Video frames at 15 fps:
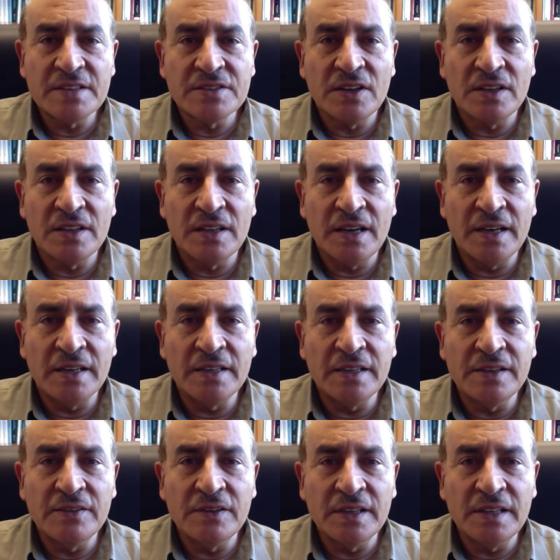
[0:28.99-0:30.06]
Online
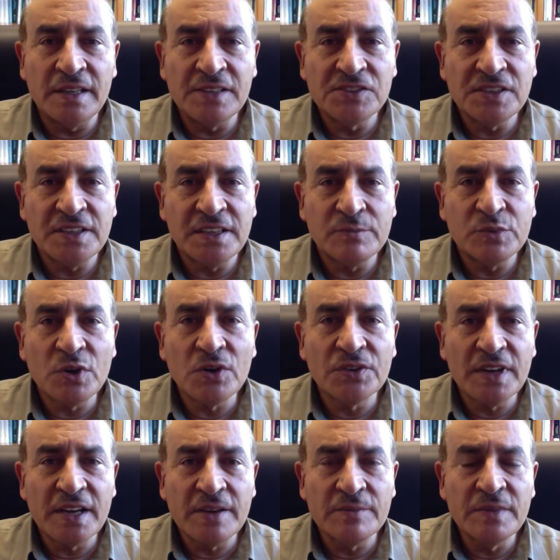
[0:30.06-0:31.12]
and Engineering
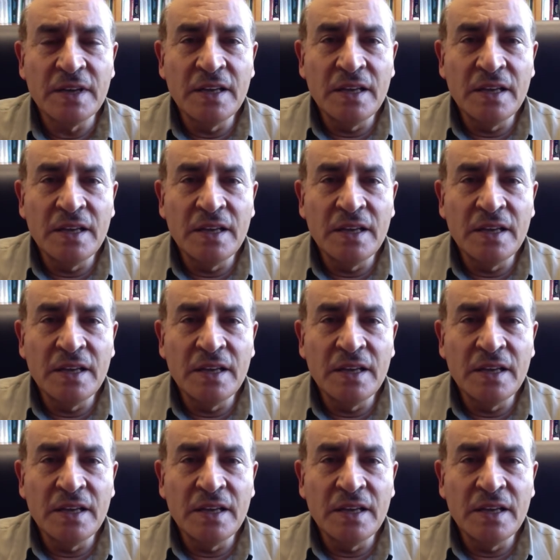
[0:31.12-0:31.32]
program,